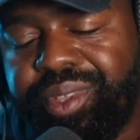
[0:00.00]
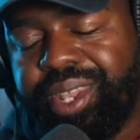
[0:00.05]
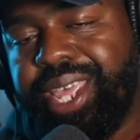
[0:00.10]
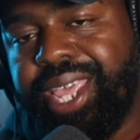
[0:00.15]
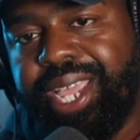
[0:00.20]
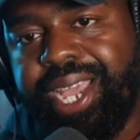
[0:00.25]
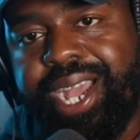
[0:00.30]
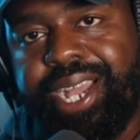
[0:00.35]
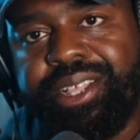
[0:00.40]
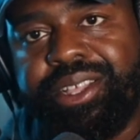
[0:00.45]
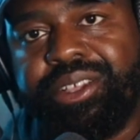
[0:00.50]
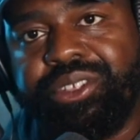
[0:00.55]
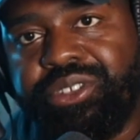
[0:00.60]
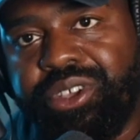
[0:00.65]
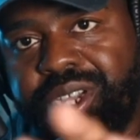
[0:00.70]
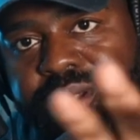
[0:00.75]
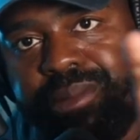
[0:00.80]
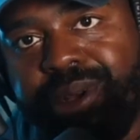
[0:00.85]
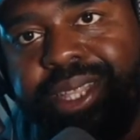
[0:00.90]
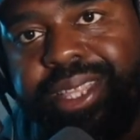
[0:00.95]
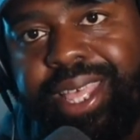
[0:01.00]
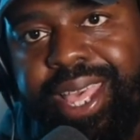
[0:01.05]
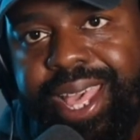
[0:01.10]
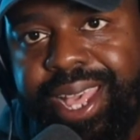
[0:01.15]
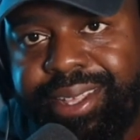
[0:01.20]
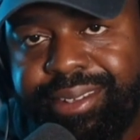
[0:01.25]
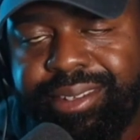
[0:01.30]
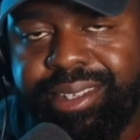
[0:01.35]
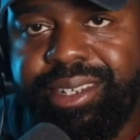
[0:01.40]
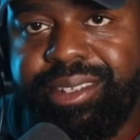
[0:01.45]
Like, I could talk about the
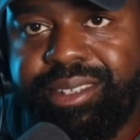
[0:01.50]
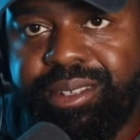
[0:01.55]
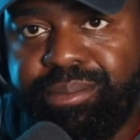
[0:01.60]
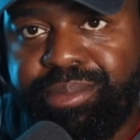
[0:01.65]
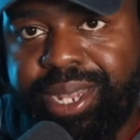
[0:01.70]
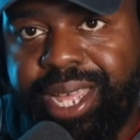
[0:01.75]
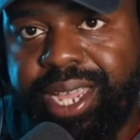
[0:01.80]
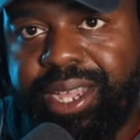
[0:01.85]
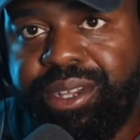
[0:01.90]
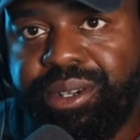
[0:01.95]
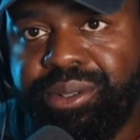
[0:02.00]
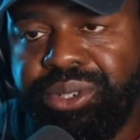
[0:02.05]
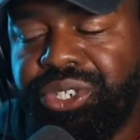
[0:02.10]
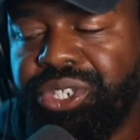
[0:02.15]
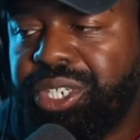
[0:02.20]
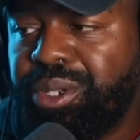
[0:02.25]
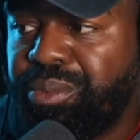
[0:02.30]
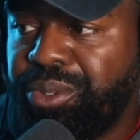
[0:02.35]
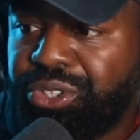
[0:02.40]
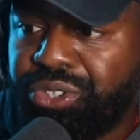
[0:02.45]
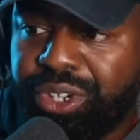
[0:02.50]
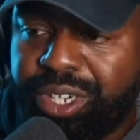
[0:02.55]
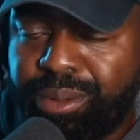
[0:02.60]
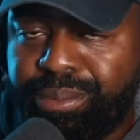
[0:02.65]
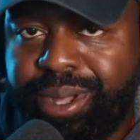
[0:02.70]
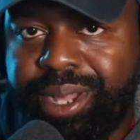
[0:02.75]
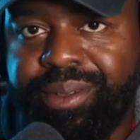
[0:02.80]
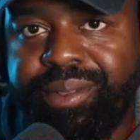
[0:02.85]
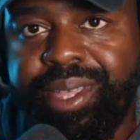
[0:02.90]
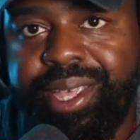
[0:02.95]
excellence of black culture. Then we talk
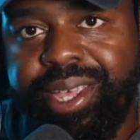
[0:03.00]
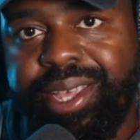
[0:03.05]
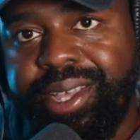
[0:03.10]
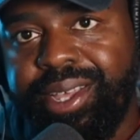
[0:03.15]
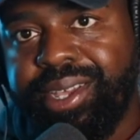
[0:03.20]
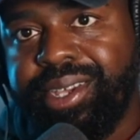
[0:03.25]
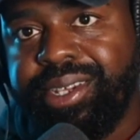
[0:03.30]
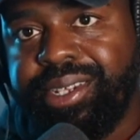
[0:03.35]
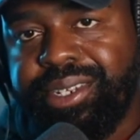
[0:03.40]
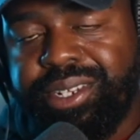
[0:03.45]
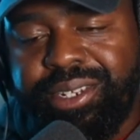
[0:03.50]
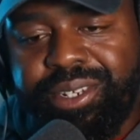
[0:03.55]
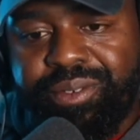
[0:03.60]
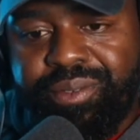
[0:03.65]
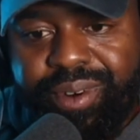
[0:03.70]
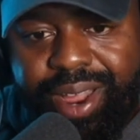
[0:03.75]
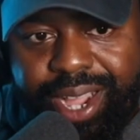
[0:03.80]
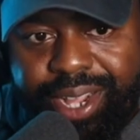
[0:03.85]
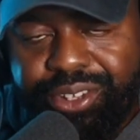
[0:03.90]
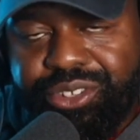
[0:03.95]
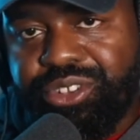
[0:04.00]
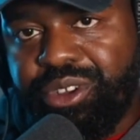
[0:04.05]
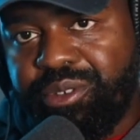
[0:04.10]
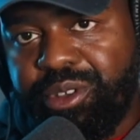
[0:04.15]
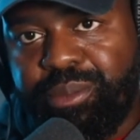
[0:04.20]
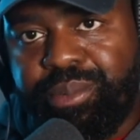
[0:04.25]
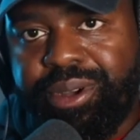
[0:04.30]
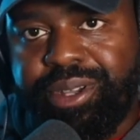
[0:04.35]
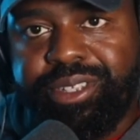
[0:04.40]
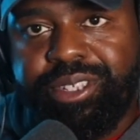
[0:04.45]
about the
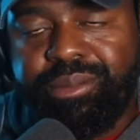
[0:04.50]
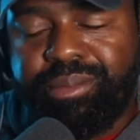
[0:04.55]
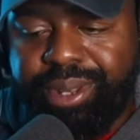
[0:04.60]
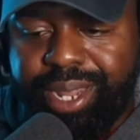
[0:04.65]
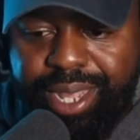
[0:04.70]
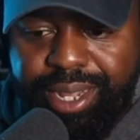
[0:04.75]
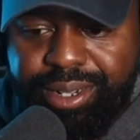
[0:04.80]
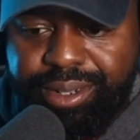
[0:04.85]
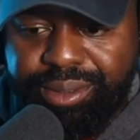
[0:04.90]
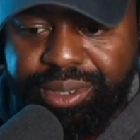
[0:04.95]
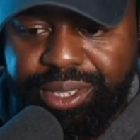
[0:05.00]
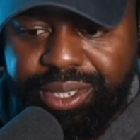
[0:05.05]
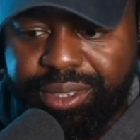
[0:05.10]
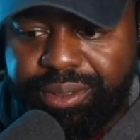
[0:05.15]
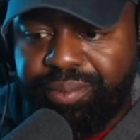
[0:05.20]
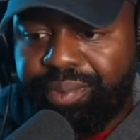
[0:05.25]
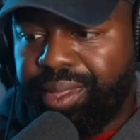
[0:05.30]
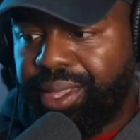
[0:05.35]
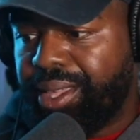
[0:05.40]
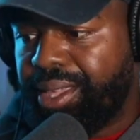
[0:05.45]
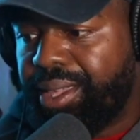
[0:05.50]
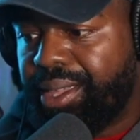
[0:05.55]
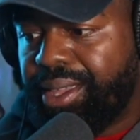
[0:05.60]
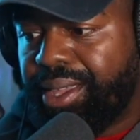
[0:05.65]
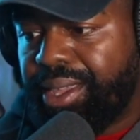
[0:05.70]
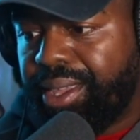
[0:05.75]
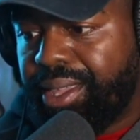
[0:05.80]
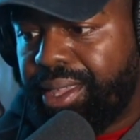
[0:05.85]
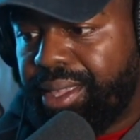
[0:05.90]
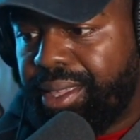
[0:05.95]
derogatory parts of black culture.
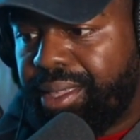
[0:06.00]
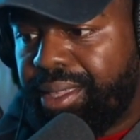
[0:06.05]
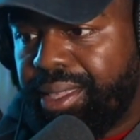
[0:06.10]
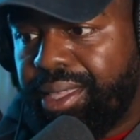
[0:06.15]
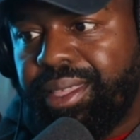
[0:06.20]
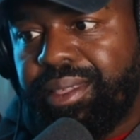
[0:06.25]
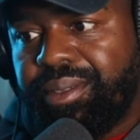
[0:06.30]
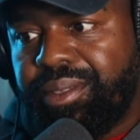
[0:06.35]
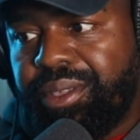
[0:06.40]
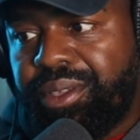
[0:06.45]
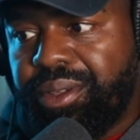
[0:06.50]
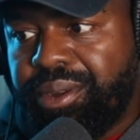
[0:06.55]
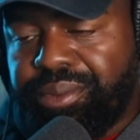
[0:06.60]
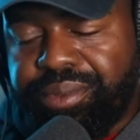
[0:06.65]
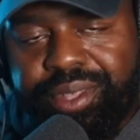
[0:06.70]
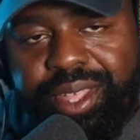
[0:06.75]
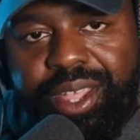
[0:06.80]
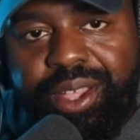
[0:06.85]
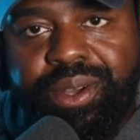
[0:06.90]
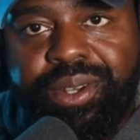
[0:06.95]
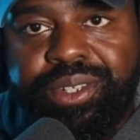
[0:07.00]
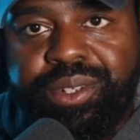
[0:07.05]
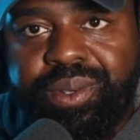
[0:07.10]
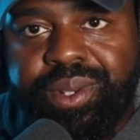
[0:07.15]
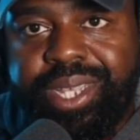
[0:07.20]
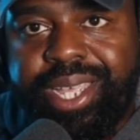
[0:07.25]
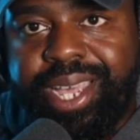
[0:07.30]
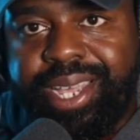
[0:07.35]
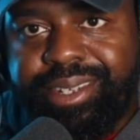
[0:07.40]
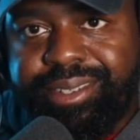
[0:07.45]
You know what I'm saying? You go to
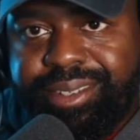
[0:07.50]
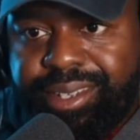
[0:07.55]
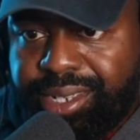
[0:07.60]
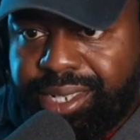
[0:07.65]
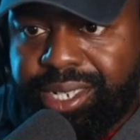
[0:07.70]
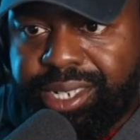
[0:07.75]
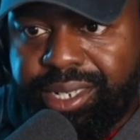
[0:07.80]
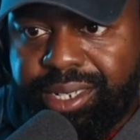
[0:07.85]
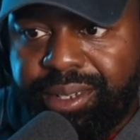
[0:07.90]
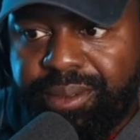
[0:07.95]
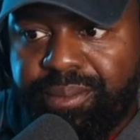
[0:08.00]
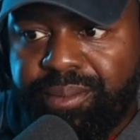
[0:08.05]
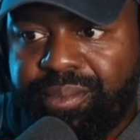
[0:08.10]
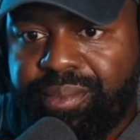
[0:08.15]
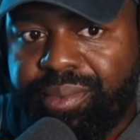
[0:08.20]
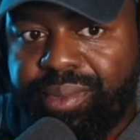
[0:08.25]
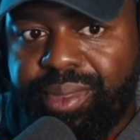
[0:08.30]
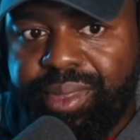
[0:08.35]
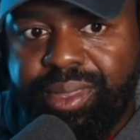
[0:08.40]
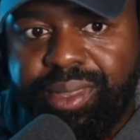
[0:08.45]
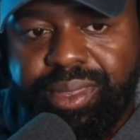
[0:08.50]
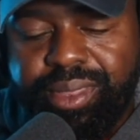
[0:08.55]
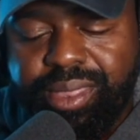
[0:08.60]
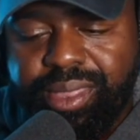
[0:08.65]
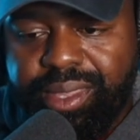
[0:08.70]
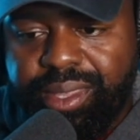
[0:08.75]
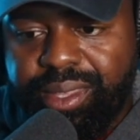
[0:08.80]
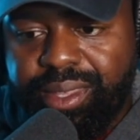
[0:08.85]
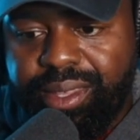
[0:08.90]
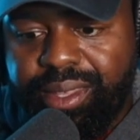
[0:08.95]
a gas station,
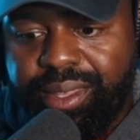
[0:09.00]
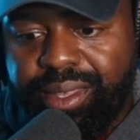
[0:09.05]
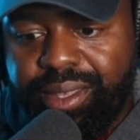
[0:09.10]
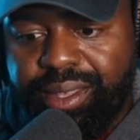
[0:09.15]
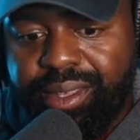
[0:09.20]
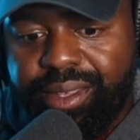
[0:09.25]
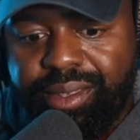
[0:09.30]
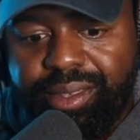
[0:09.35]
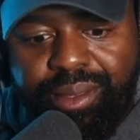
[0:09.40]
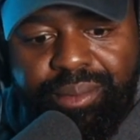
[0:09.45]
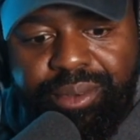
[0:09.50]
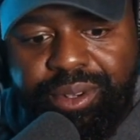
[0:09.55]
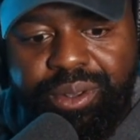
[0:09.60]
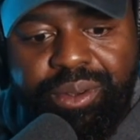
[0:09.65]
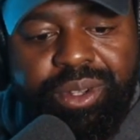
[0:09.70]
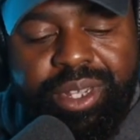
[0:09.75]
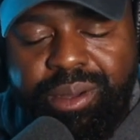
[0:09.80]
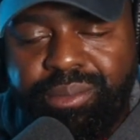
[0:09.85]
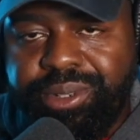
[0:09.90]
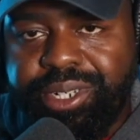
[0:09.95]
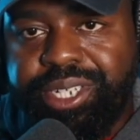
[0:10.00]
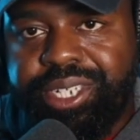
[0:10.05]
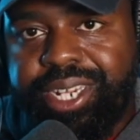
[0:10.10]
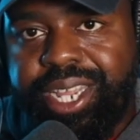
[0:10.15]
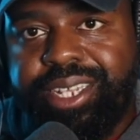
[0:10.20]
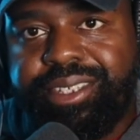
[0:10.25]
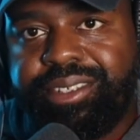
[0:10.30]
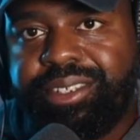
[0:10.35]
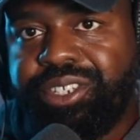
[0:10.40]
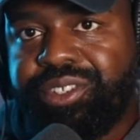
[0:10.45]
some dude coming to
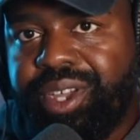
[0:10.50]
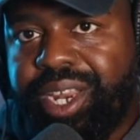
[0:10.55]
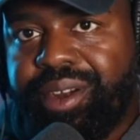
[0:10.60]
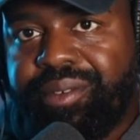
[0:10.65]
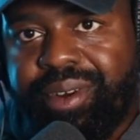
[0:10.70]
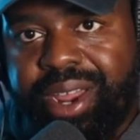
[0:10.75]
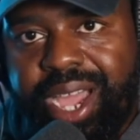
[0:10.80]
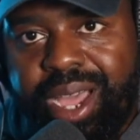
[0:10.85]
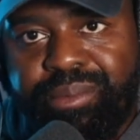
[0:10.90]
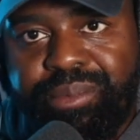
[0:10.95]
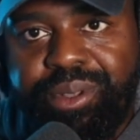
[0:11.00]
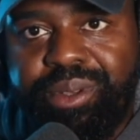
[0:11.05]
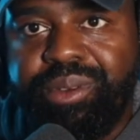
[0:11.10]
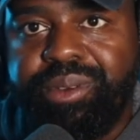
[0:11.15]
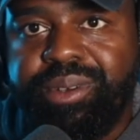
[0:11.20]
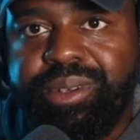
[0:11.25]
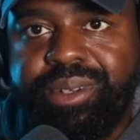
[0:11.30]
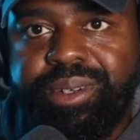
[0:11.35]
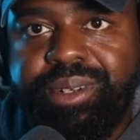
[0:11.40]
shicey trying to rob you.